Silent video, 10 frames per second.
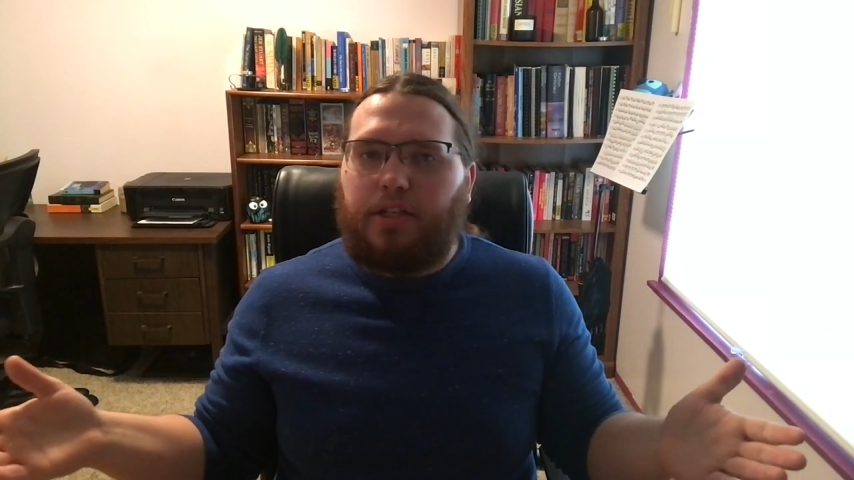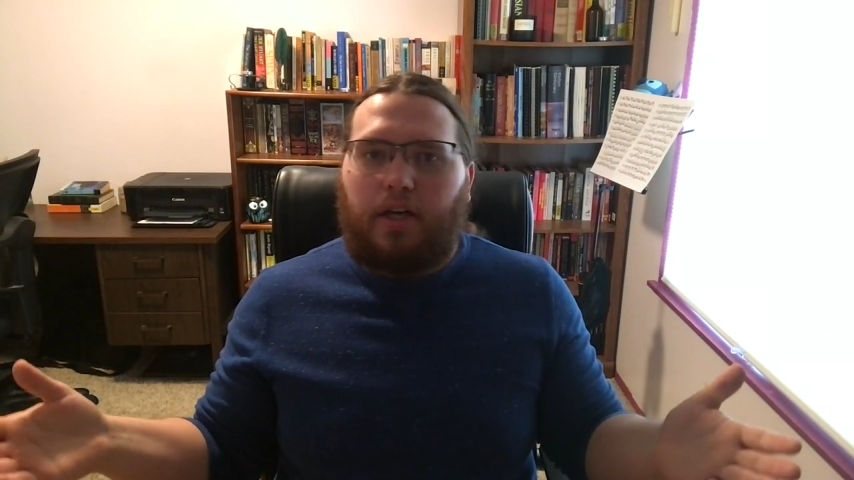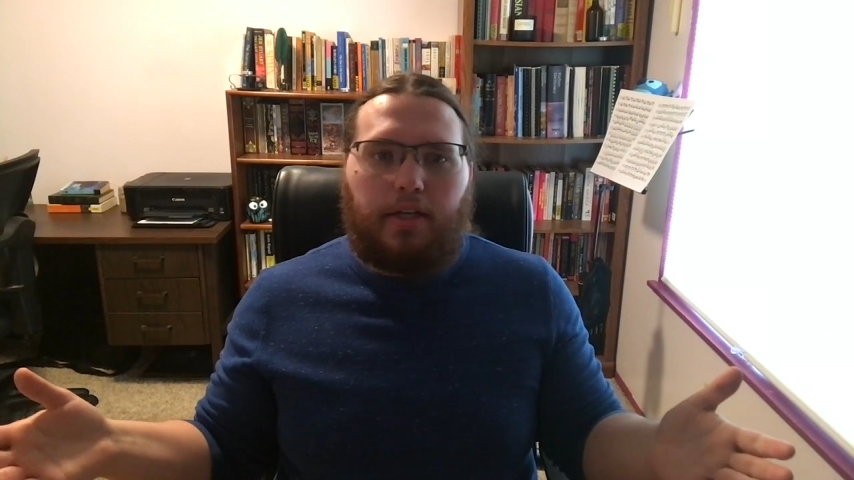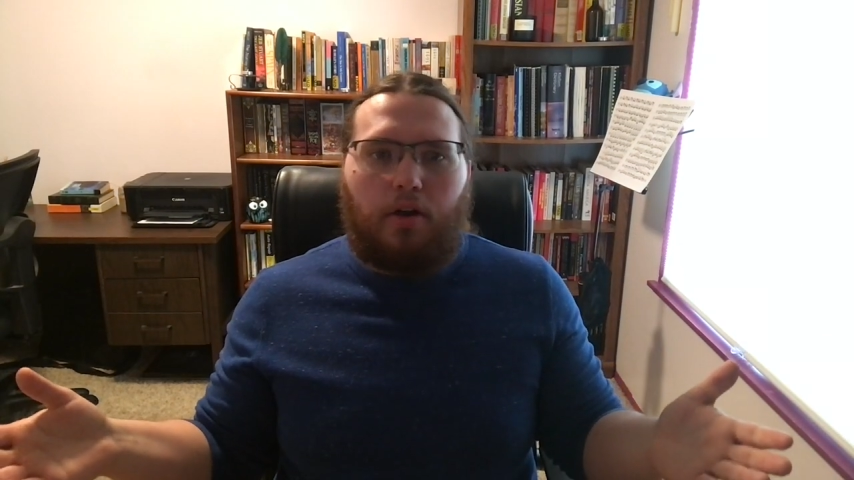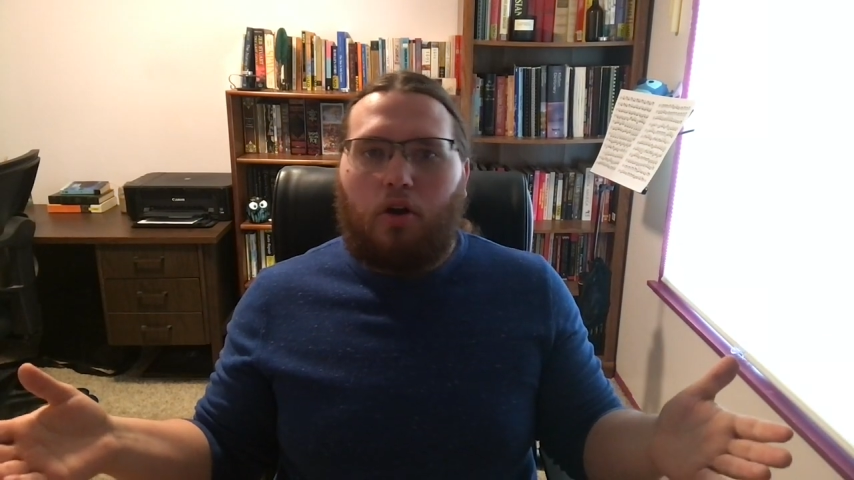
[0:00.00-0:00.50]
to
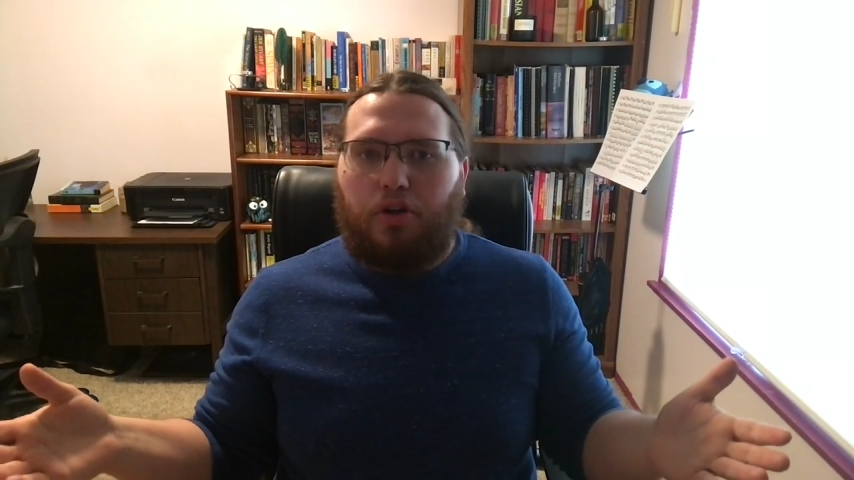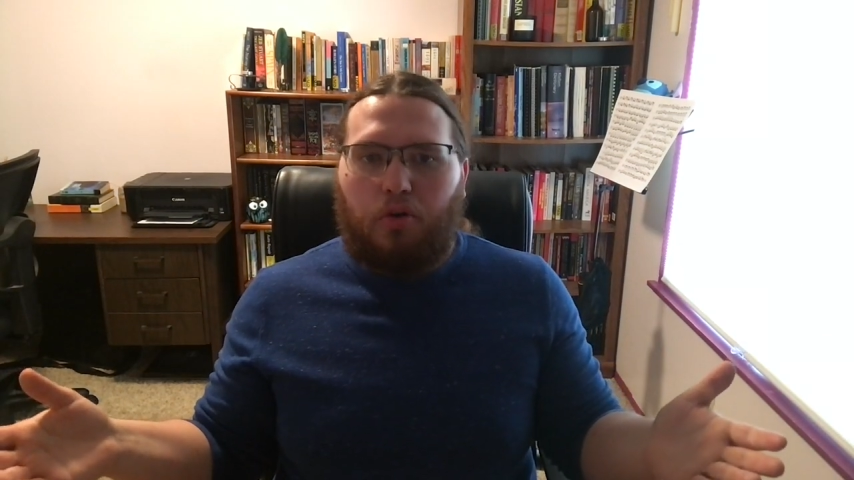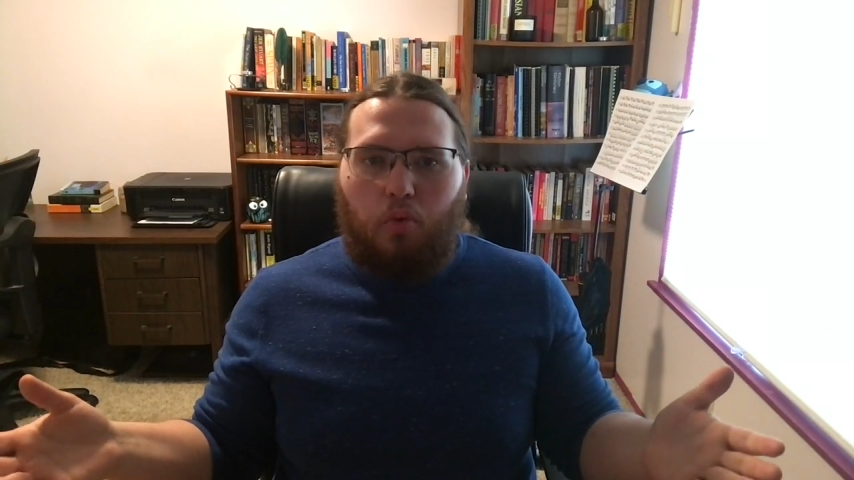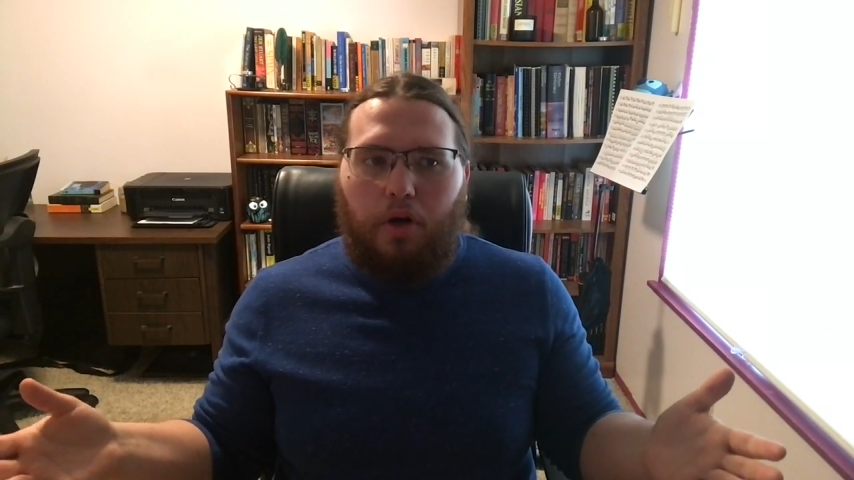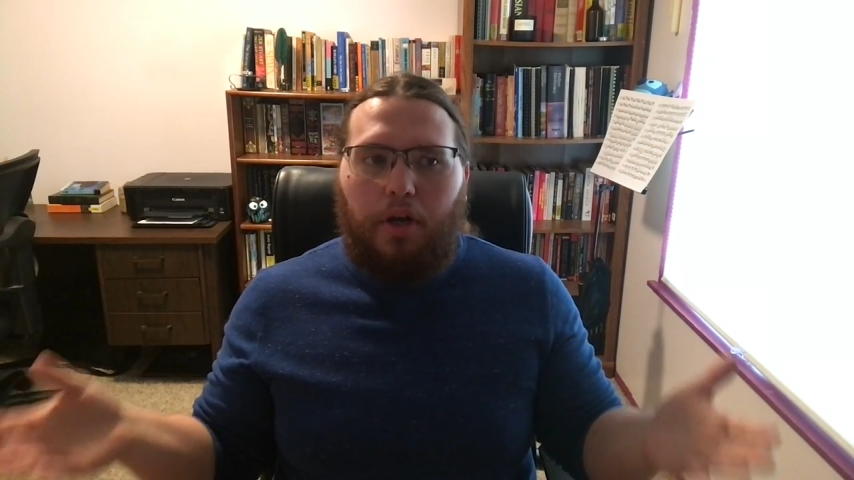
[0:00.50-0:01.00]
cut down all your
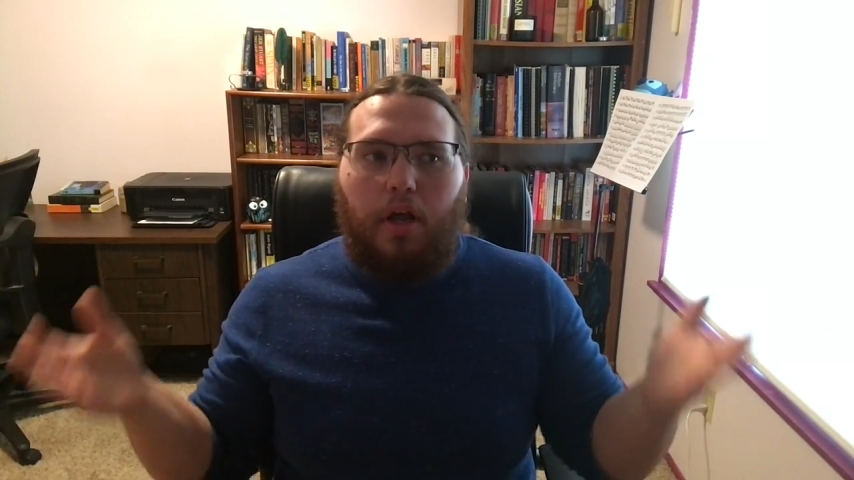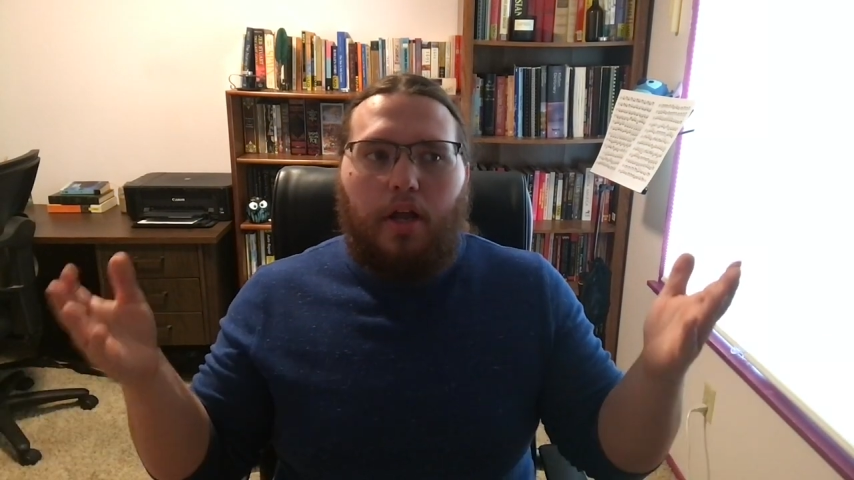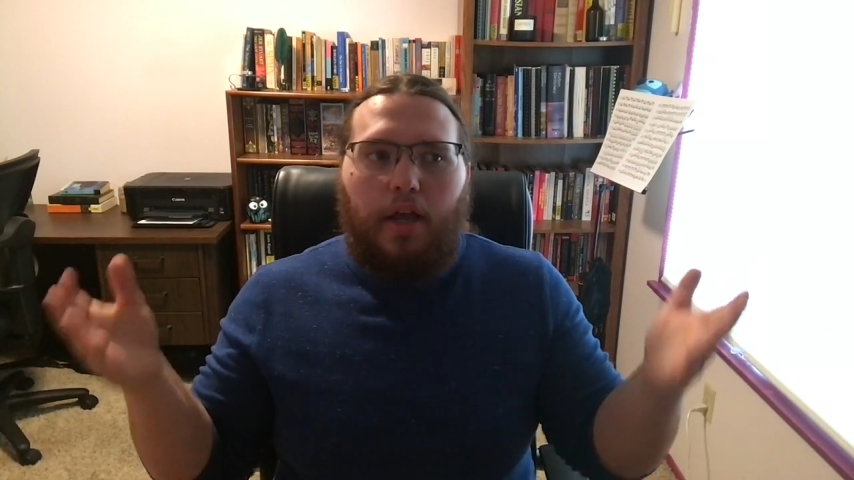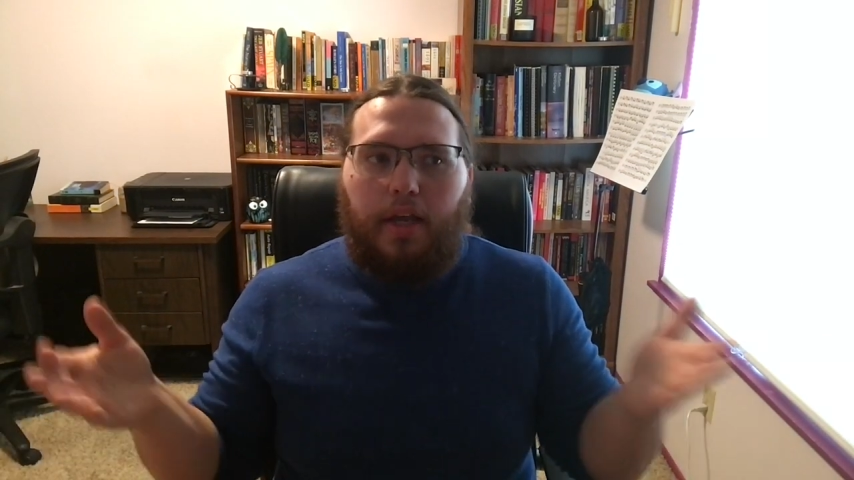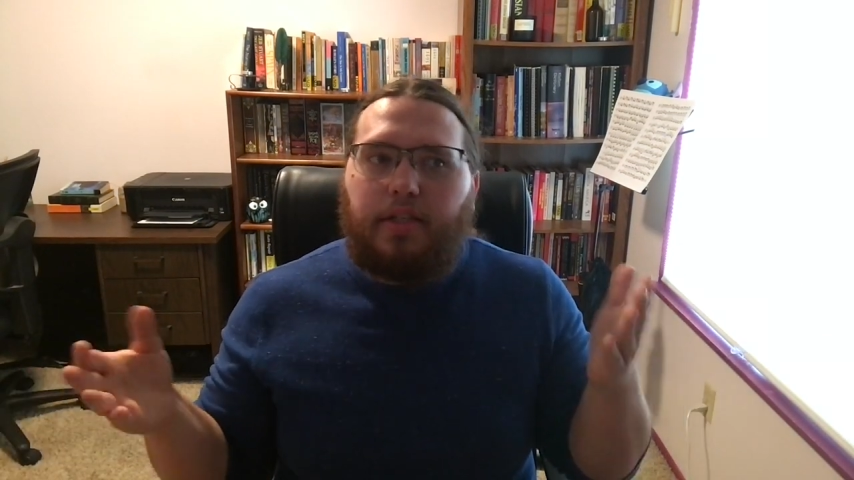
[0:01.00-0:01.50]
wood
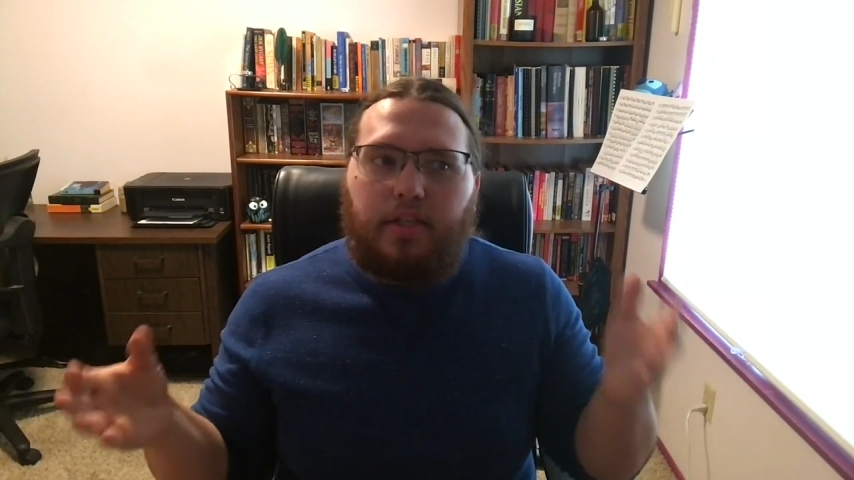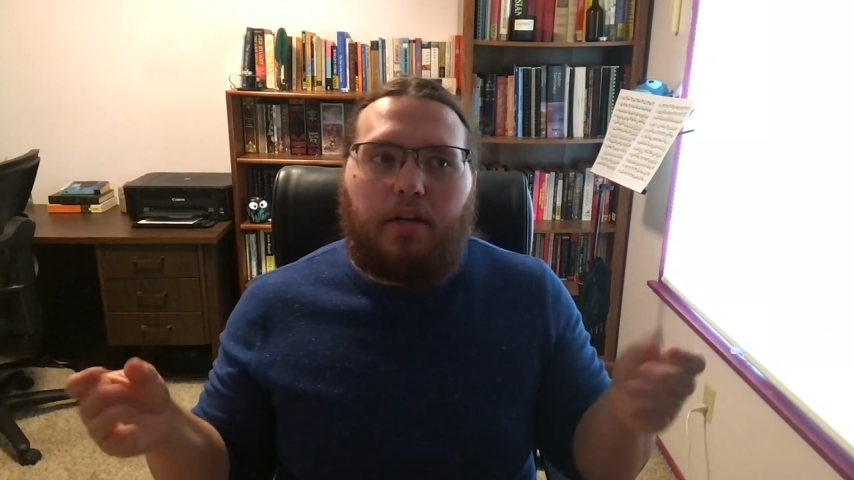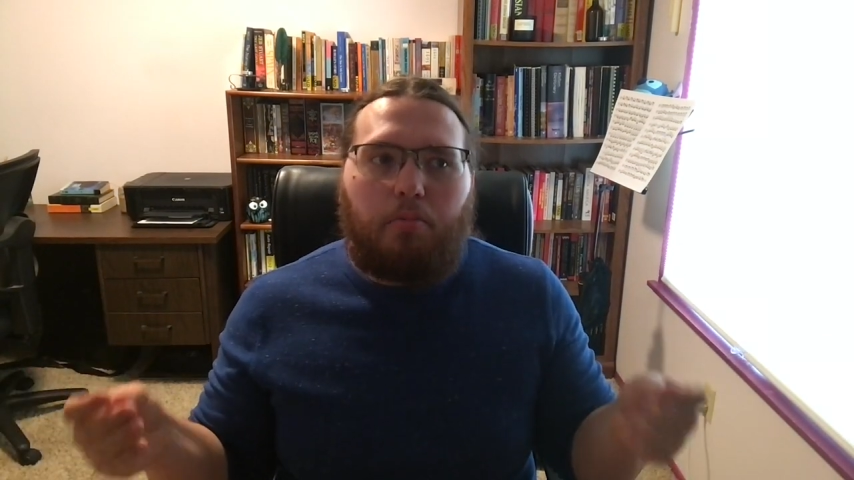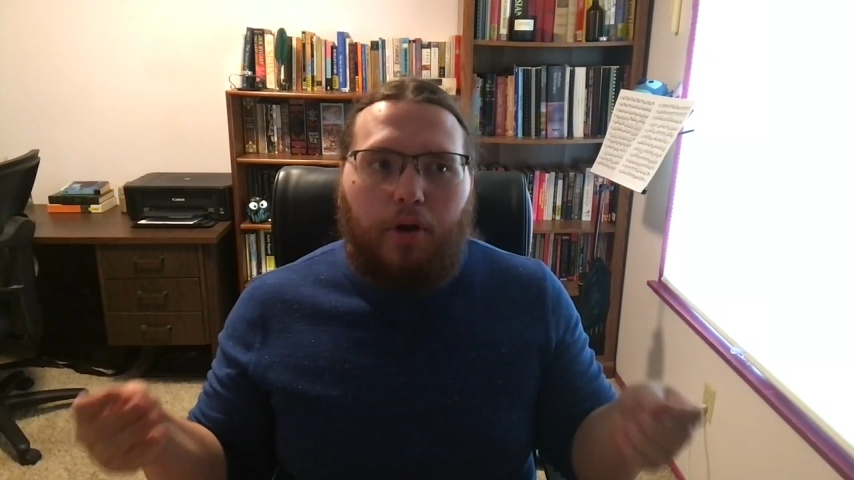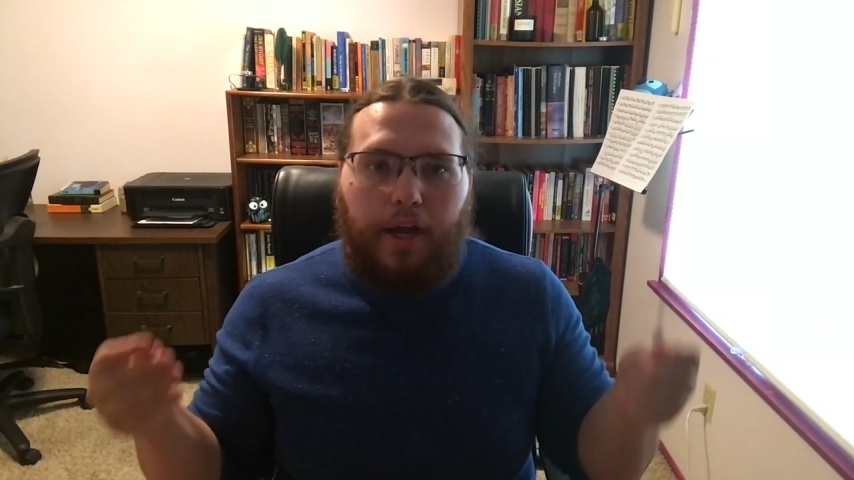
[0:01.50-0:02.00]
is going
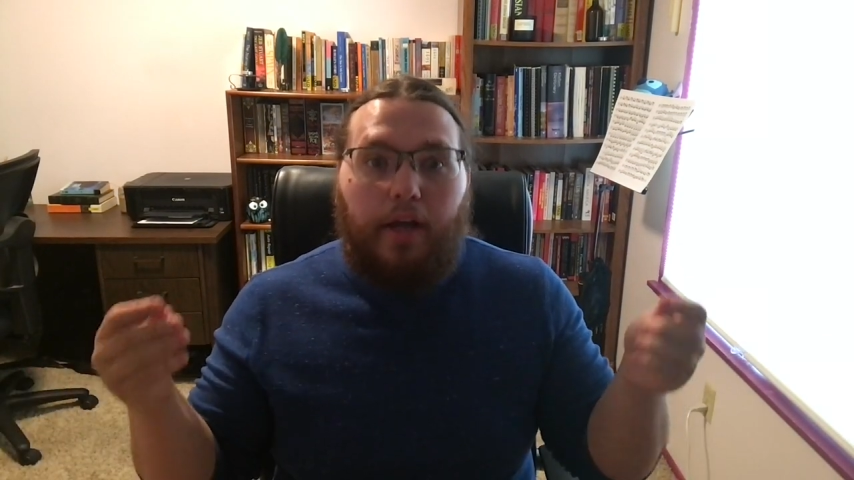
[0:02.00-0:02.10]
to bring